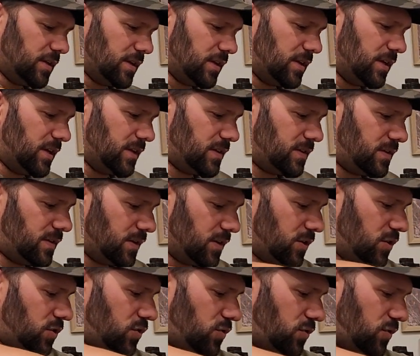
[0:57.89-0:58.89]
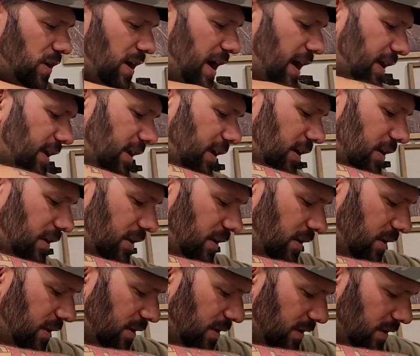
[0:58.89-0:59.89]
get to cracking
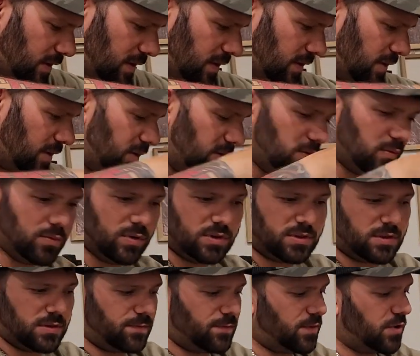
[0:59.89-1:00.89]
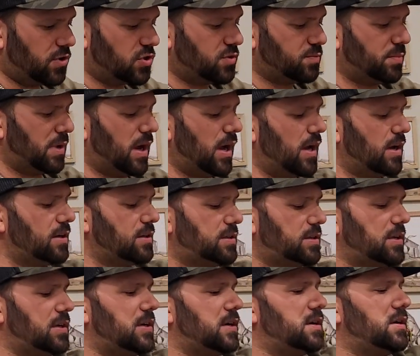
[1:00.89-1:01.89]
with the first box
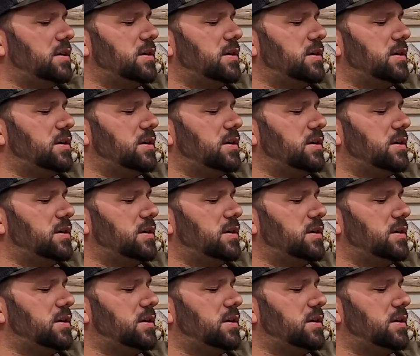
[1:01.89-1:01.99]
here.